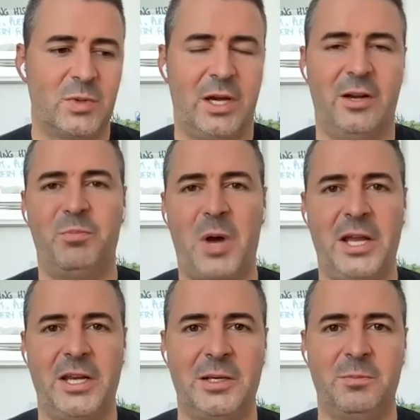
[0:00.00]
kind of
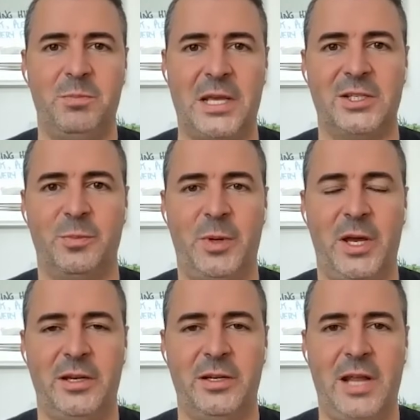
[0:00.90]
bonding based
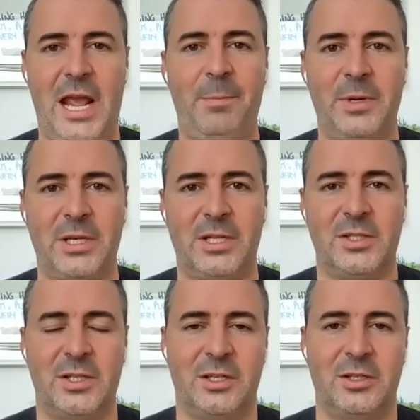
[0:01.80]
upon
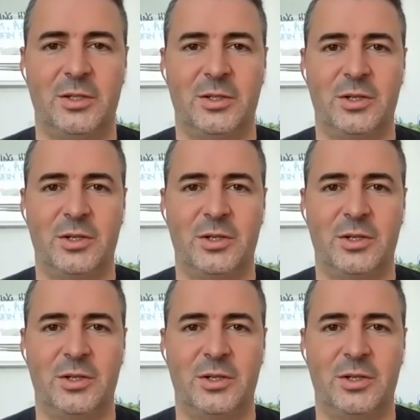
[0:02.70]
happiness and